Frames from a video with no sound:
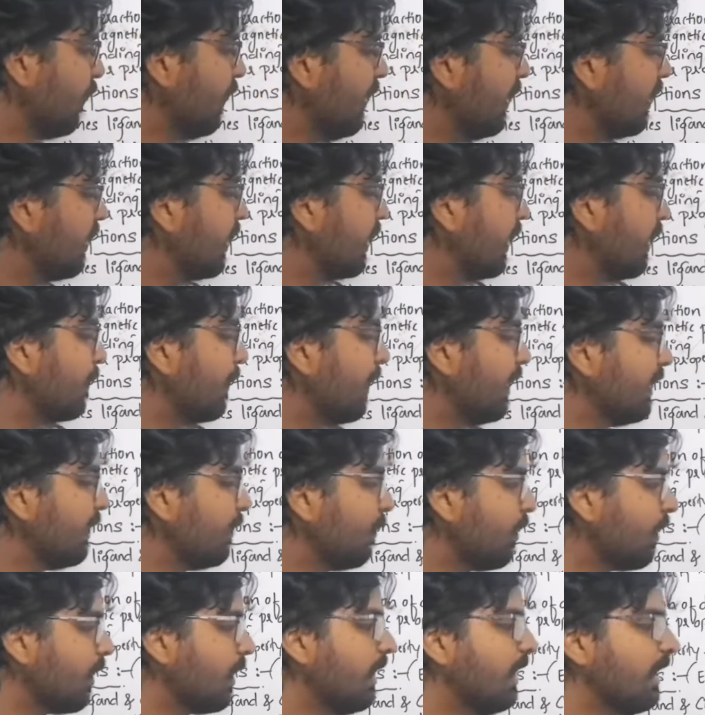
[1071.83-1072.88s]
will determine the
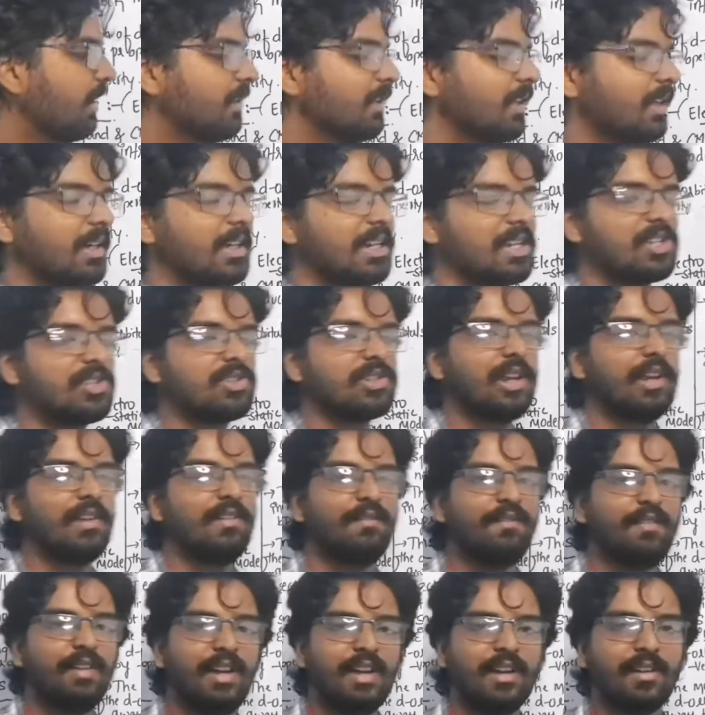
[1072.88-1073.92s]
what? The crystal
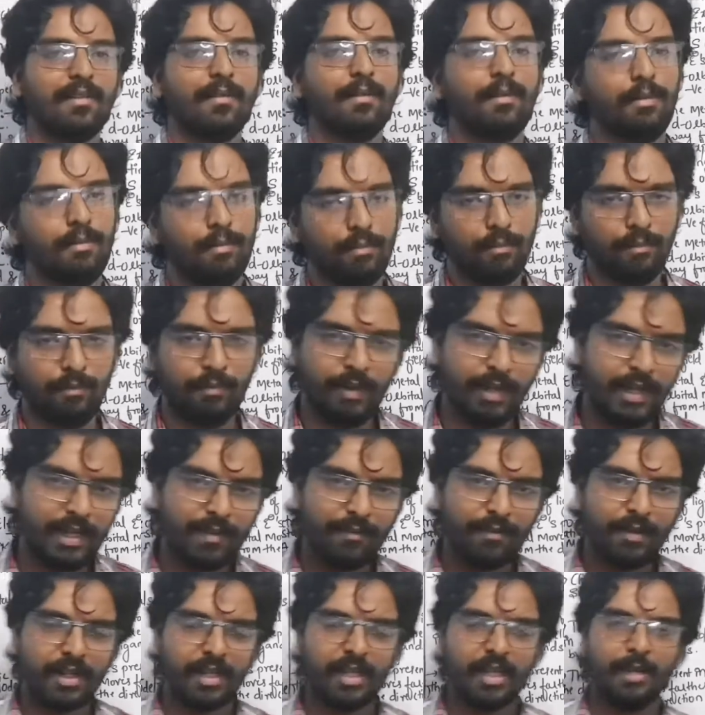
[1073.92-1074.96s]
field. Very,
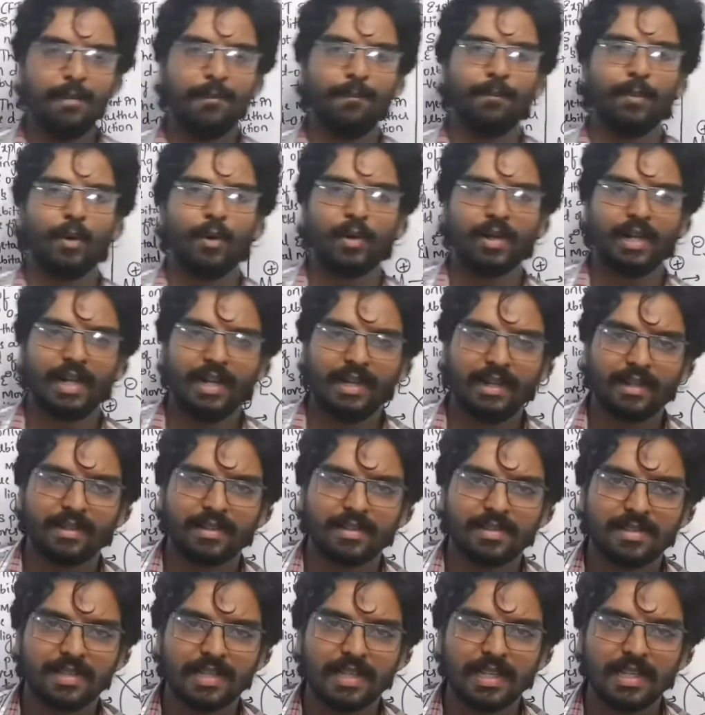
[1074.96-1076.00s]
very important.
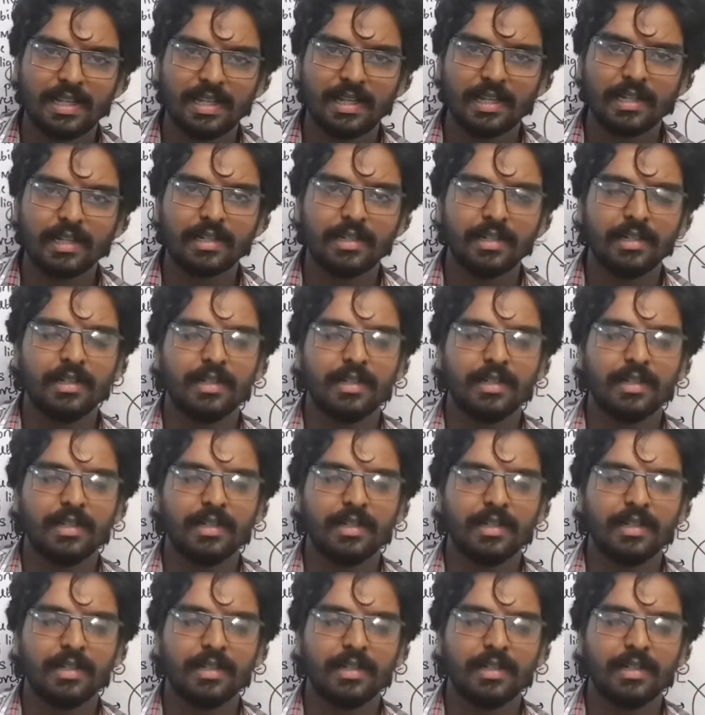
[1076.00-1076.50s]
See here.